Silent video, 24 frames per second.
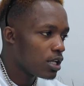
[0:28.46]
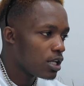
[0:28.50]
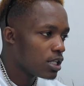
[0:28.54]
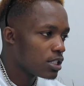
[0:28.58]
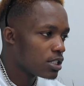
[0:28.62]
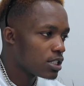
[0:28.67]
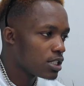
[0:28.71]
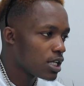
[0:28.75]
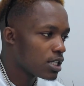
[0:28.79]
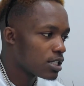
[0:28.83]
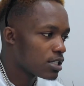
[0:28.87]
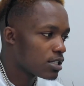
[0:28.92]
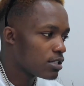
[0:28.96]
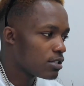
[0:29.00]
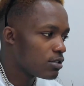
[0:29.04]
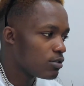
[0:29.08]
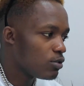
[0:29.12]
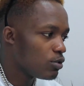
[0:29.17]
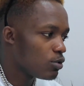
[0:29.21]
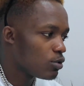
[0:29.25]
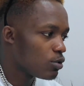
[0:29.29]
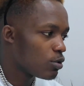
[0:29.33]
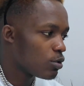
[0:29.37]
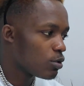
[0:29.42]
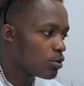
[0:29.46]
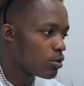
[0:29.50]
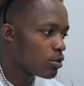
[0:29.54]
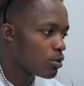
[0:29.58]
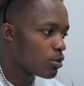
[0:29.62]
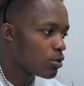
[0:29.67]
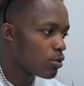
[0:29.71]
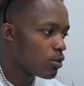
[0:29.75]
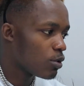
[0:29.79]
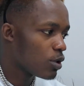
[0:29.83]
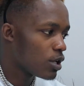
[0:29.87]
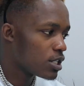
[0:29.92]
Just, you know,
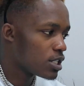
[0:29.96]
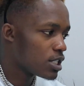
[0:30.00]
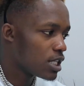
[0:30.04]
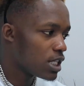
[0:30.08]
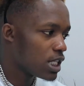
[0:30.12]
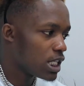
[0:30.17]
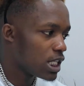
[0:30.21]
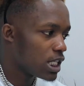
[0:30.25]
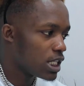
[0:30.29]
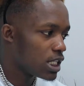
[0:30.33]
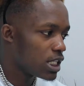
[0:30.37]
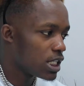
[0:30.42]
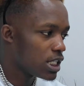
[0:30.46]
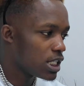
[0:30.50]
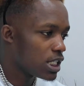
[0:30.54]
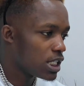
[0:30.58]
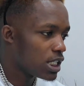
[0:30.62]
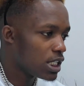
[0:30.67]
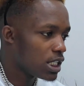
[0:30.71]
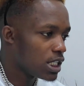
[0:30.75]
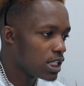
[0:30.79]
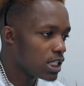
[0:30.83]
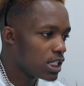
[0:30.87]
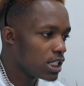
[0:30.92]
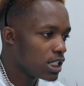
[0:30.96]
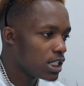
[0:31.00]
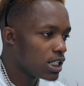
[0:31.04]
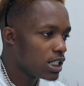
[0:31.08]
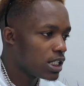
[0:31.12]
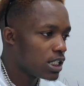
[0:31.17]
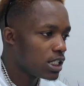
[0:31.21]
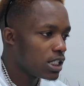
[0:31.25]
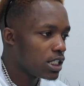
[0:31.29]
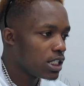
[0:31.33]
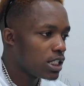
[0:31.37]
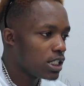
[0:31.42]
because of the
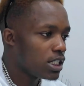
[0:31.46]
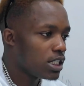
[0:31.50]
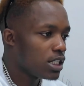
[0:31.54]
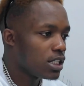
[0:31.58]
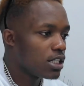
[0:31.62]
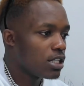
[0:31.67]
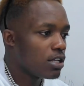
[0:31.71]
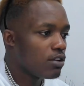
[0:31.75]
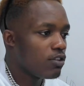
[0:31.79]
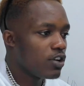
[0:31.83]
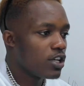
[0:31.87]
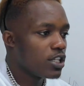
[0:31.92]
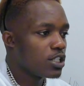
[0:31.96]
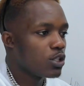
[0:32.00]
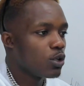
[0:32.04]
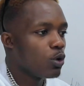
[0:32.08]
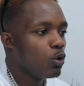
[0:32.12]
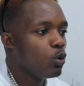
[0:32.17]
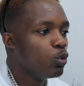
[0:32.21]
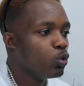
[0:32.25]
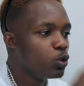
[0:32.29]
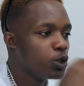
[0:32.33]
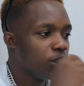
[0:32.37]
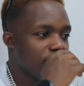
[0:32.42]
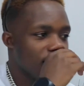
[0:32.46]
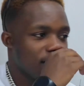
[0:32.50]
resolution